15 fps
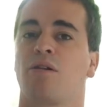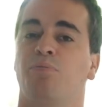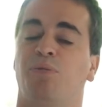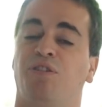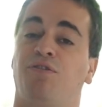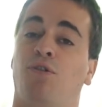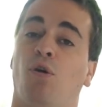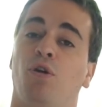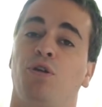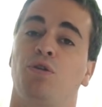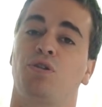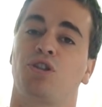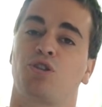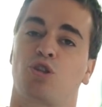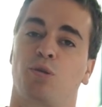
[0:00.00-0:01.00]
Before
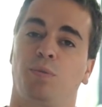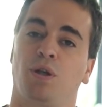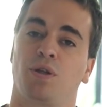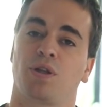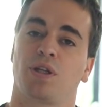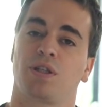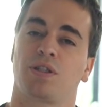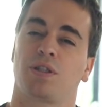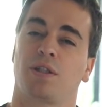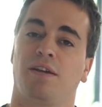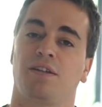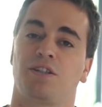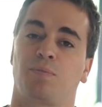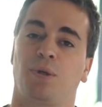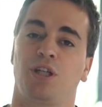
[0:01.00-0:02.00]
you distribute this
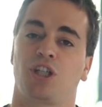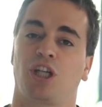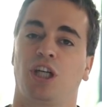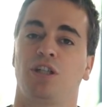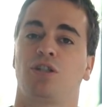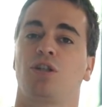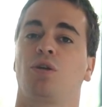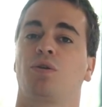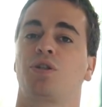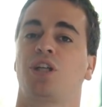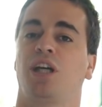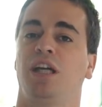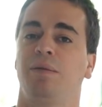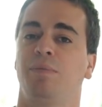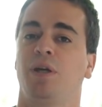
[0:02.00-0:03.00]
spreadsheet to your
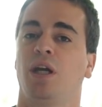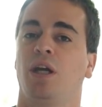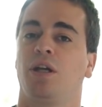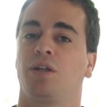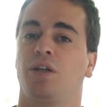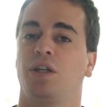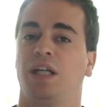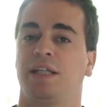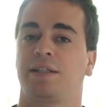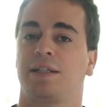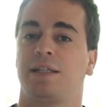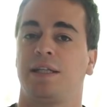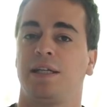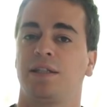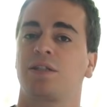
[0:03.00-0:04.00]
team, you need
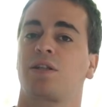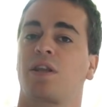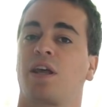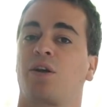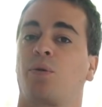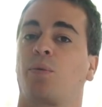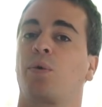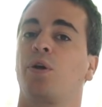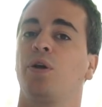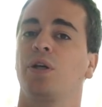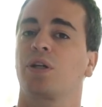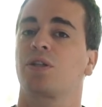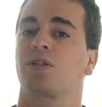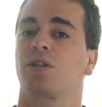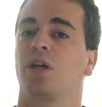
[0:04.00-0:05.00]
to test that it
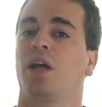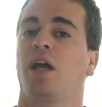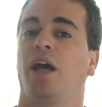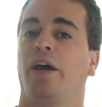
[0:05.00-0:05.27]
works.